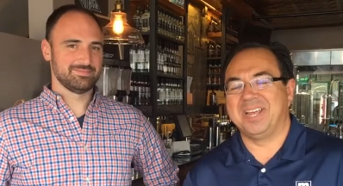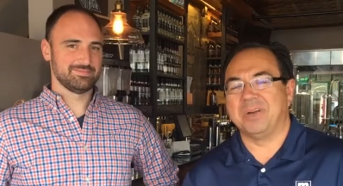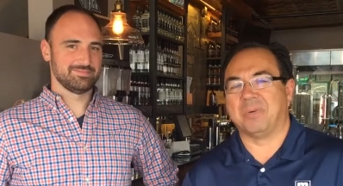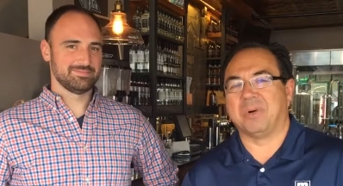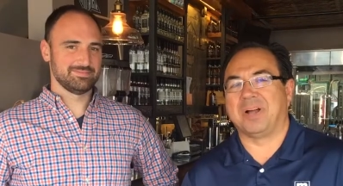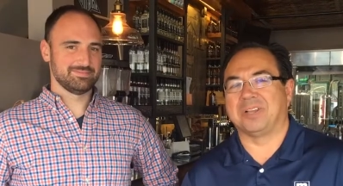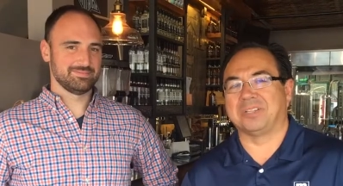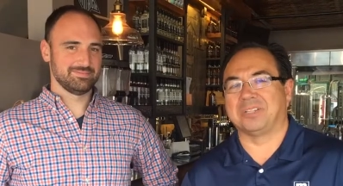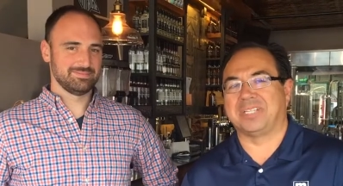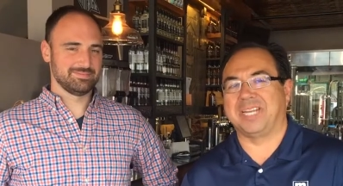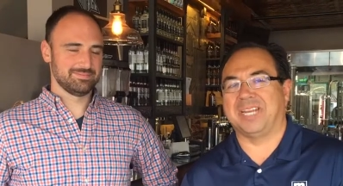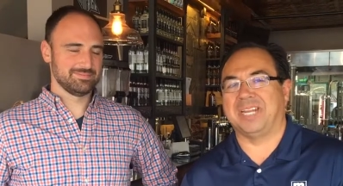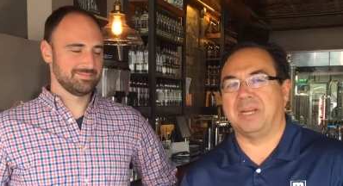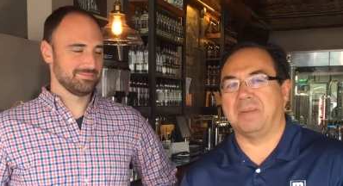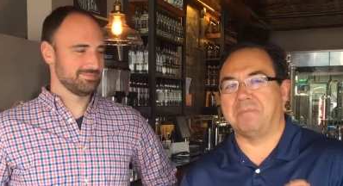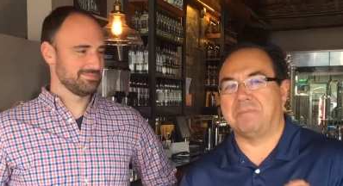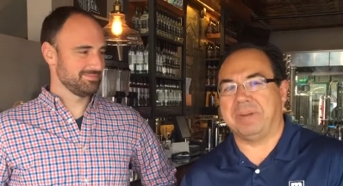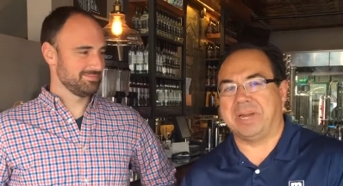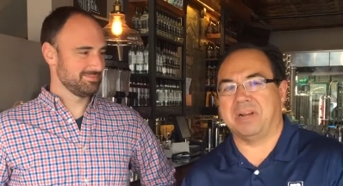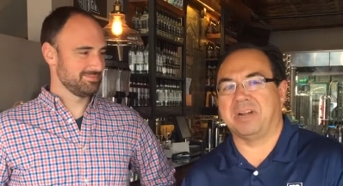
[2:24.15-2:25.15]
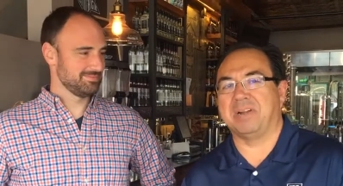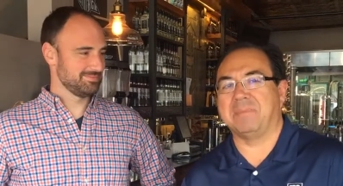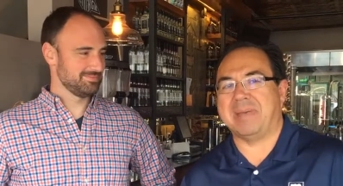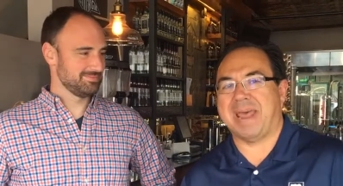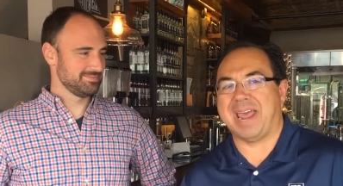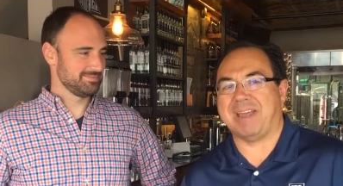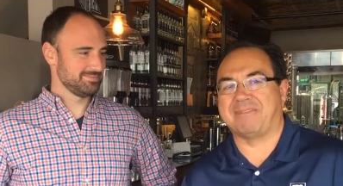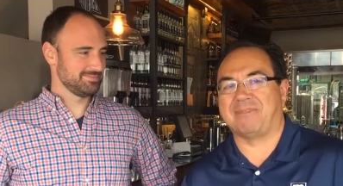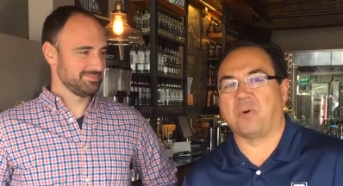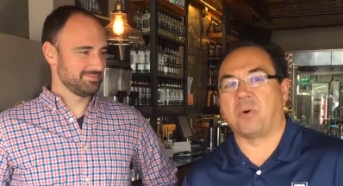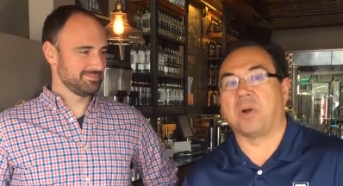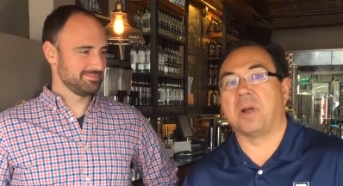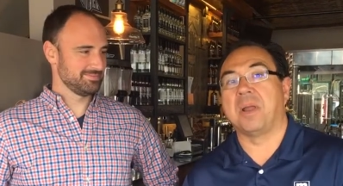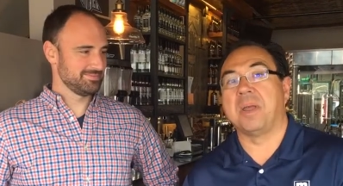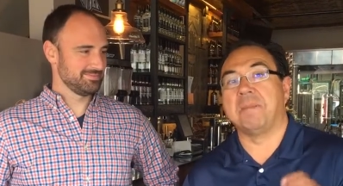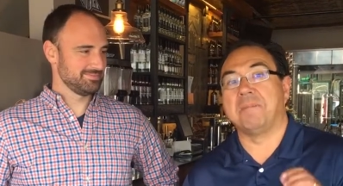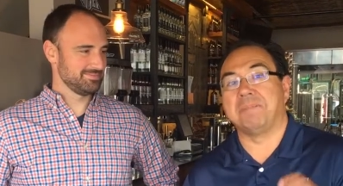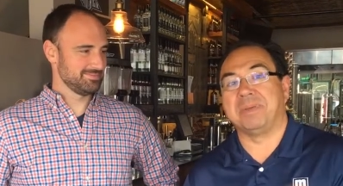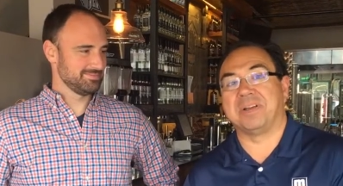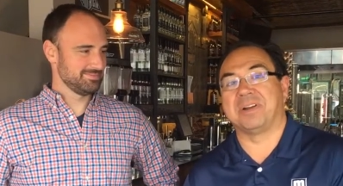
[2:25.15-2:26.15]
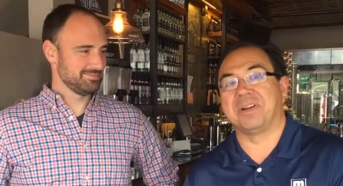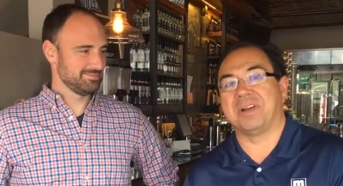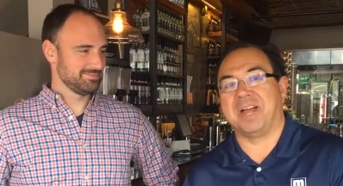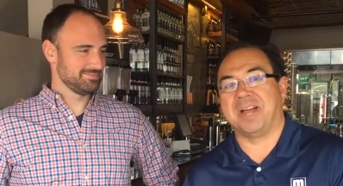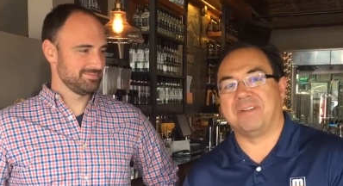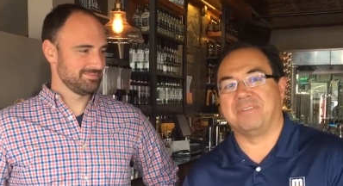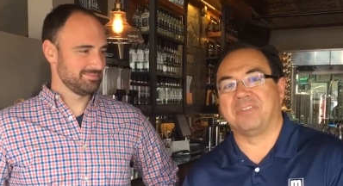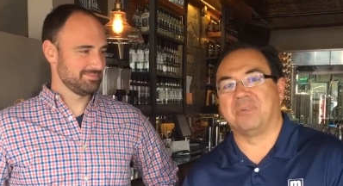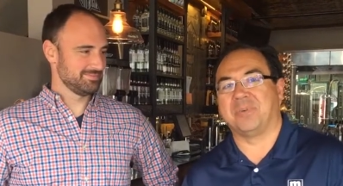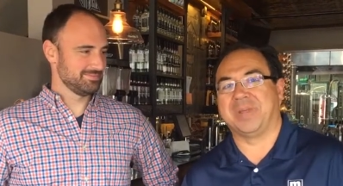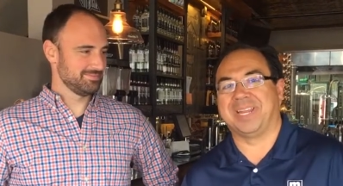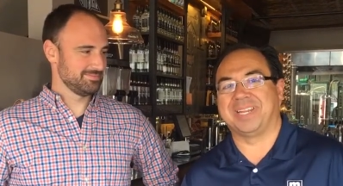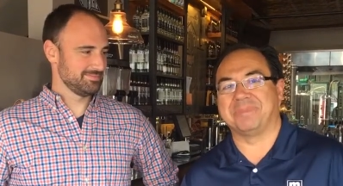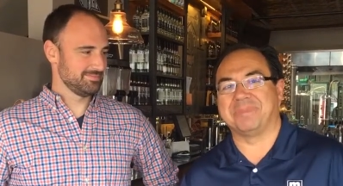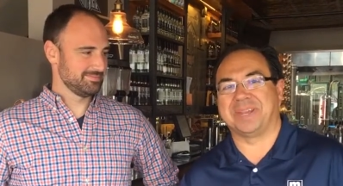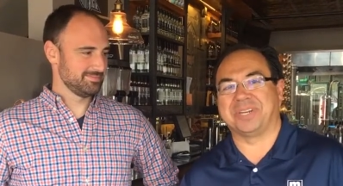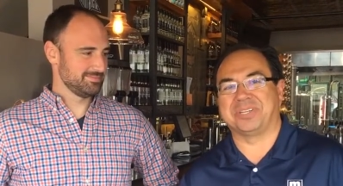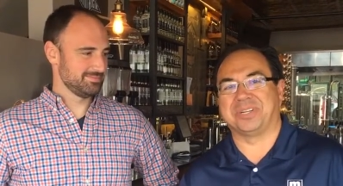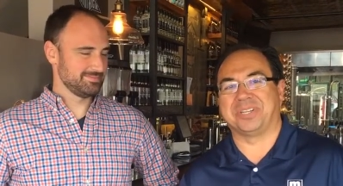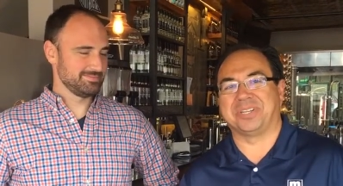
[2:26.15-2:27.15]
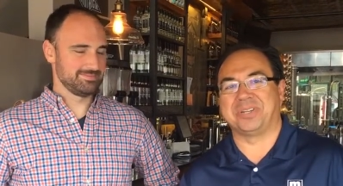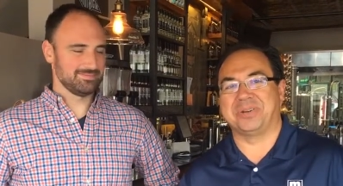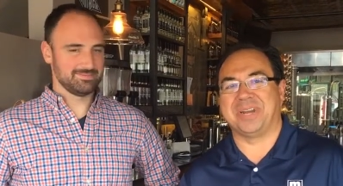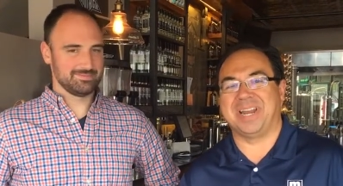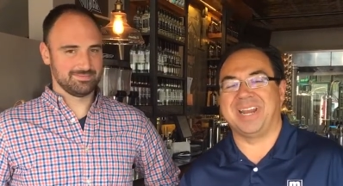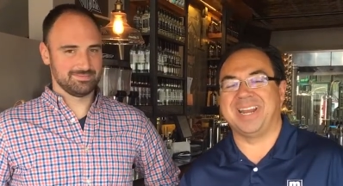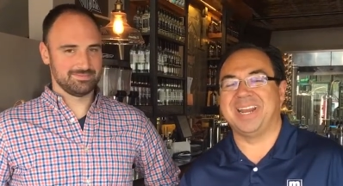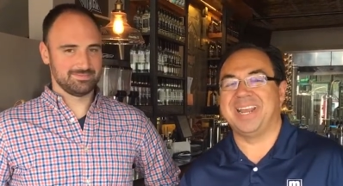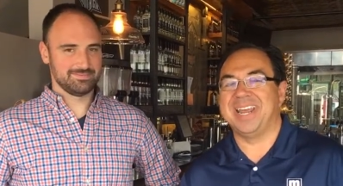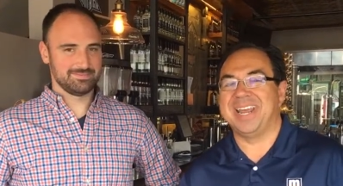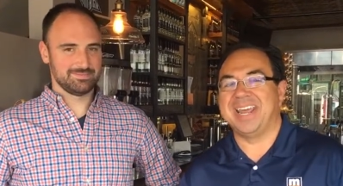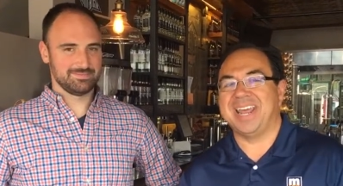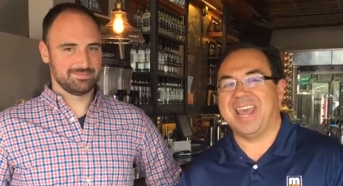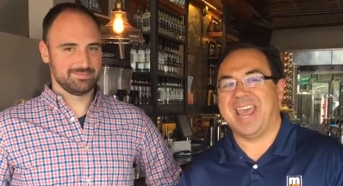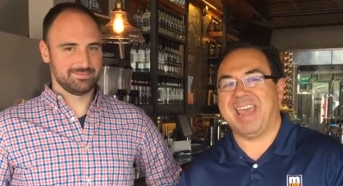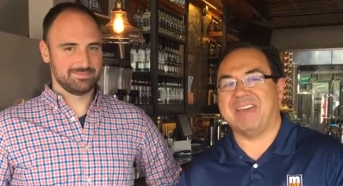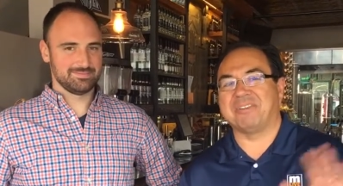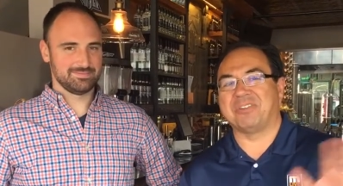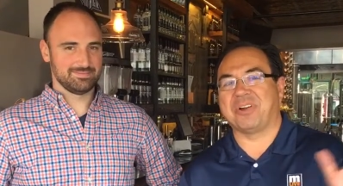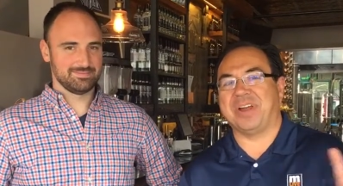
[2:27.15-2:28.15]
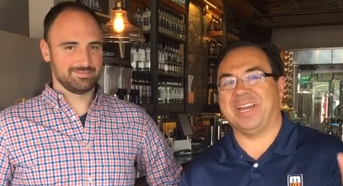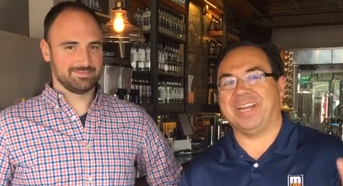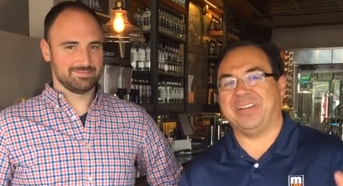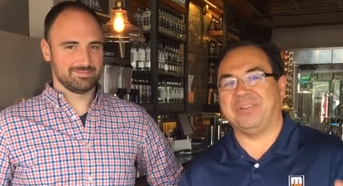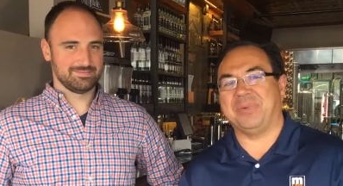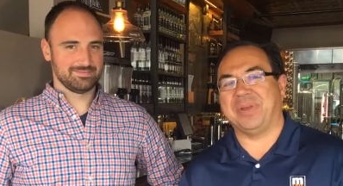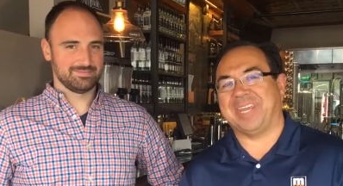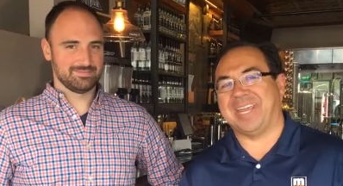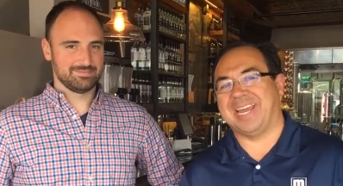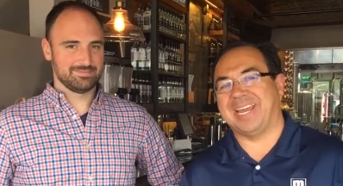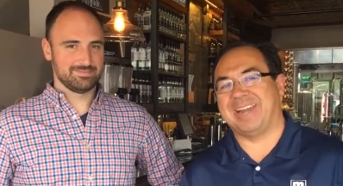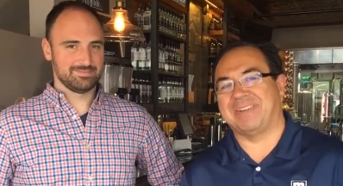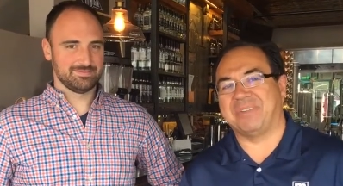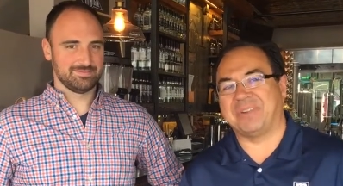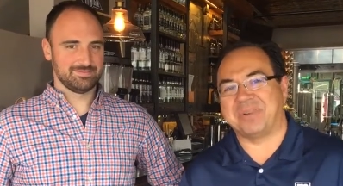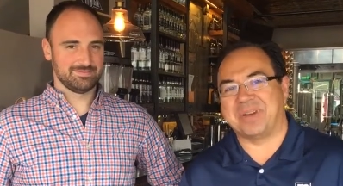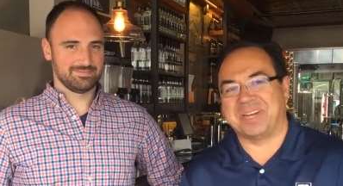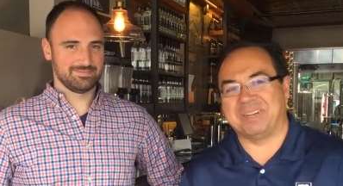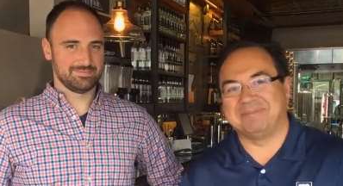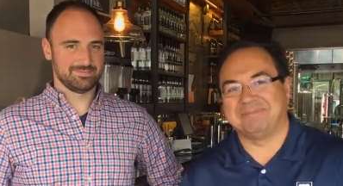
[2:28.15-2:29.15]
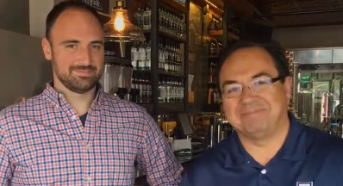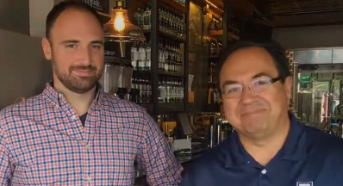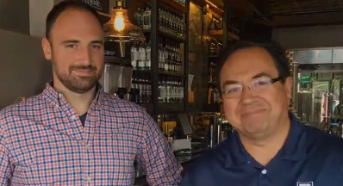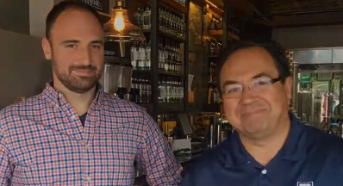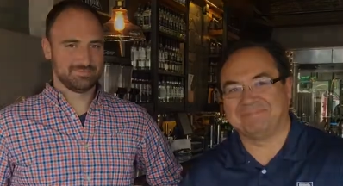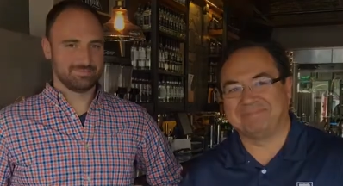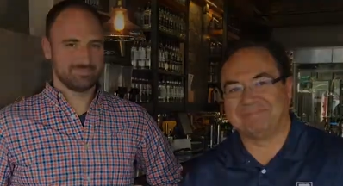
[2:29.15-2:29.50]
Speaker 1: We'll also take you to Biere de Mac for Beer of the Week. Make sure to tune in. Have a great weekend, everyone.